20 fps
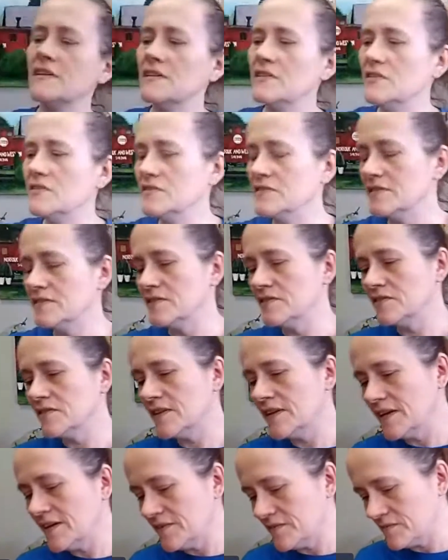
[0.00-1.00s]
can use in their
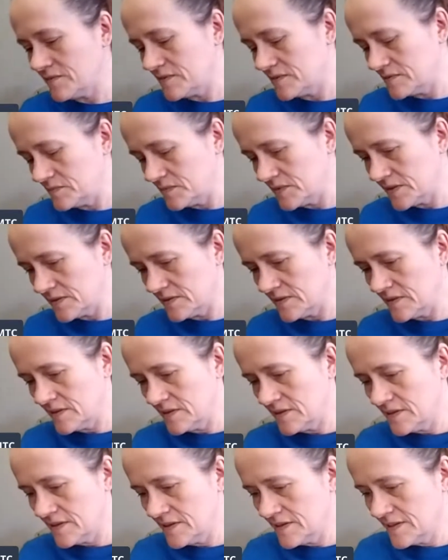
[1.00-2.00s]
classrooms.
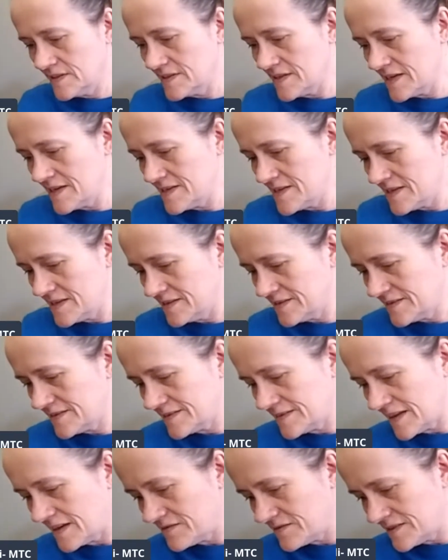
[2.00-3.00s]

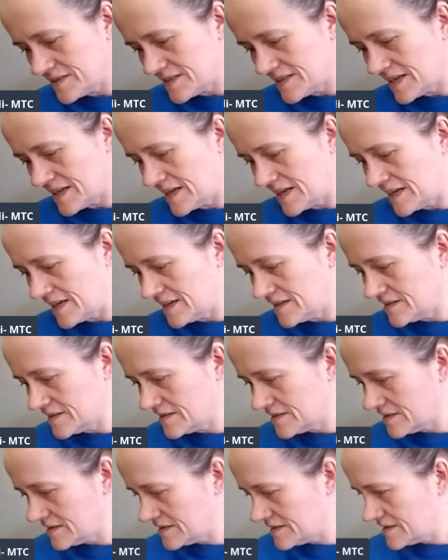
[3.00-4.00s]
1917.
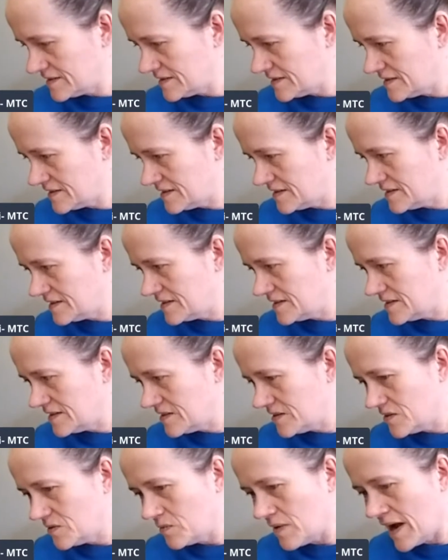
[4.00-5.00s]

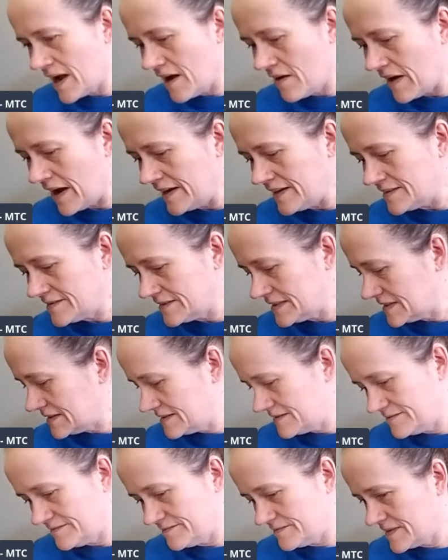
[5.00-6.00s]
Wow, I